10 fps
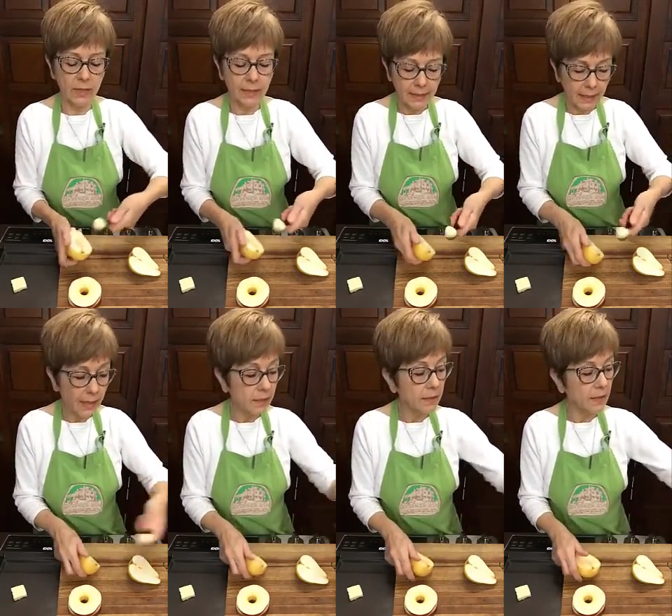
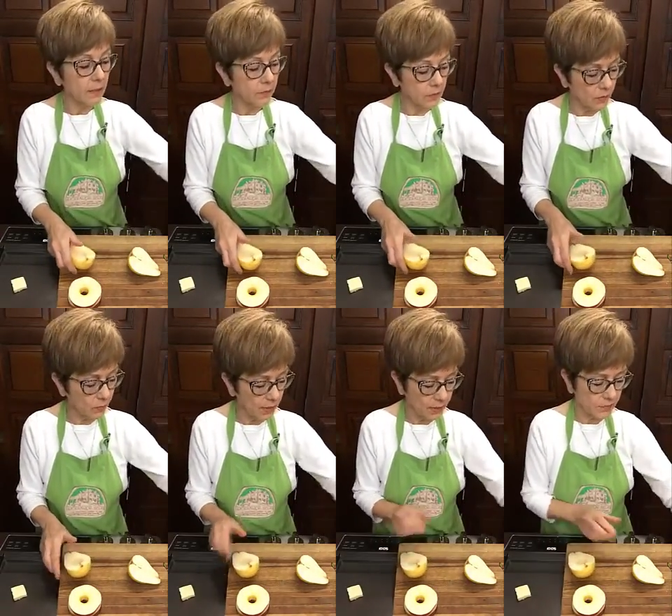Again, if you
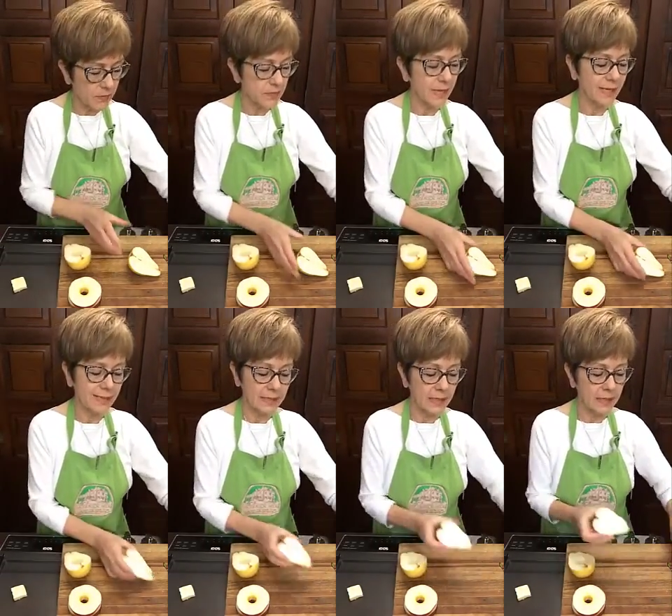don't have this
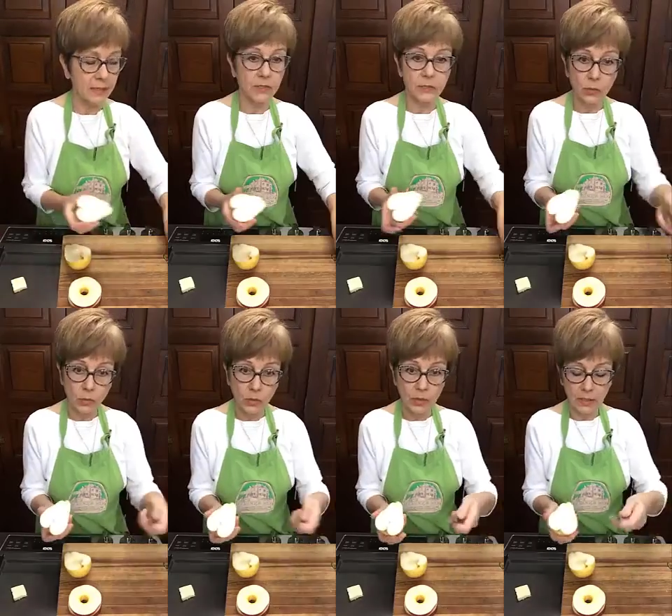handy dandy
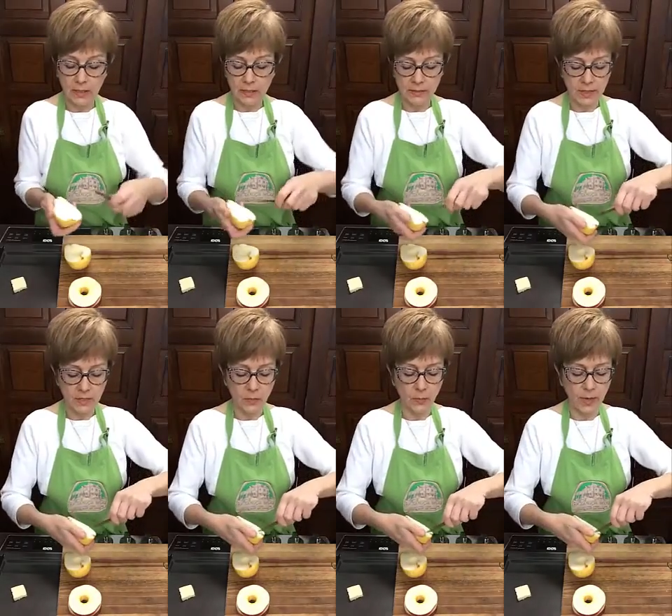tool,
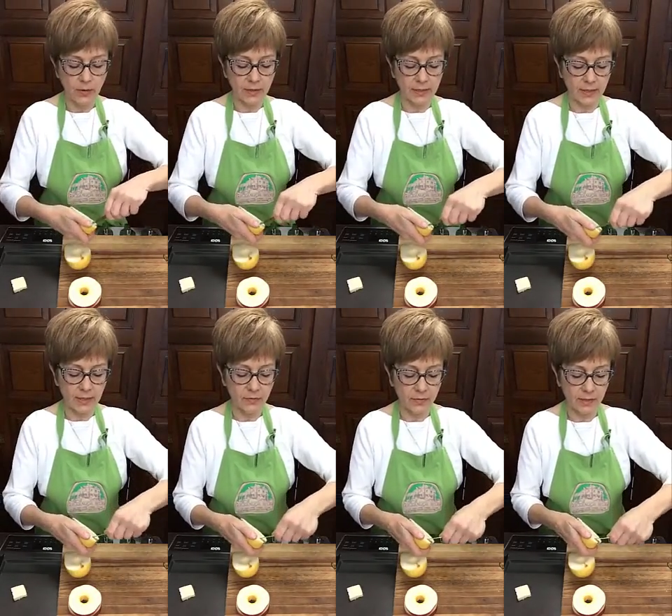take your paring
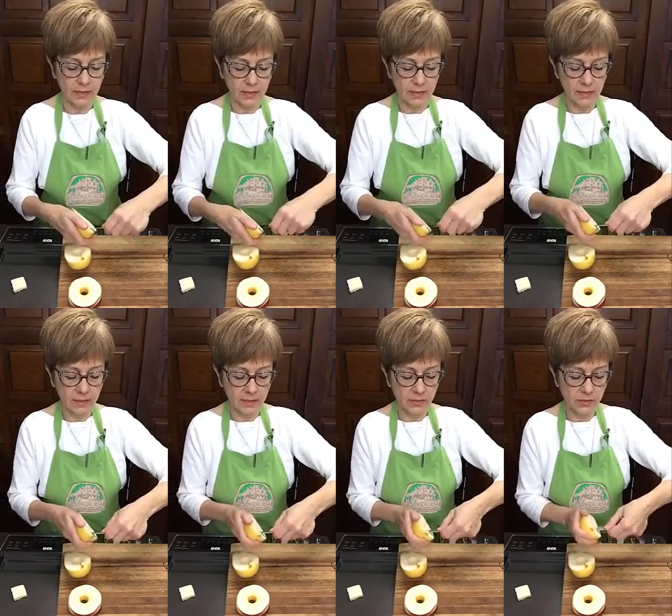knife
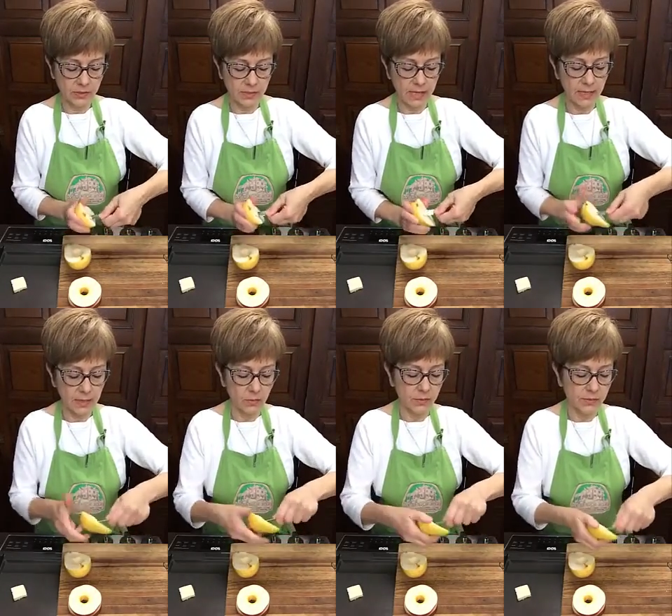and just take
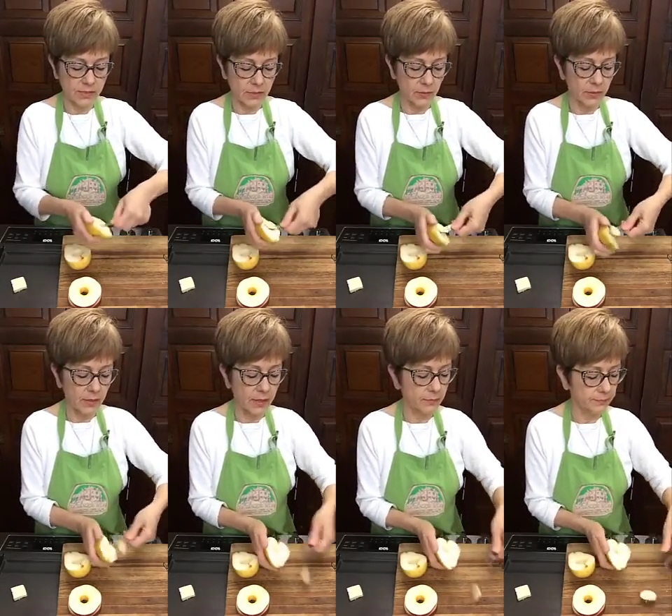out the center of
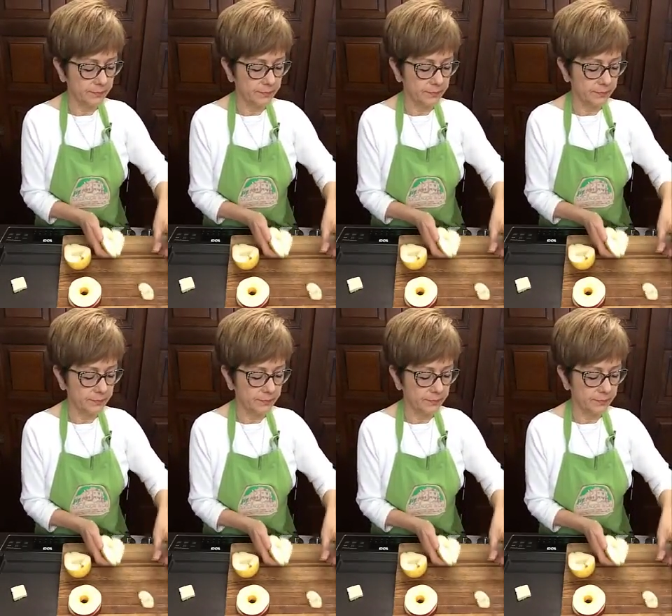that.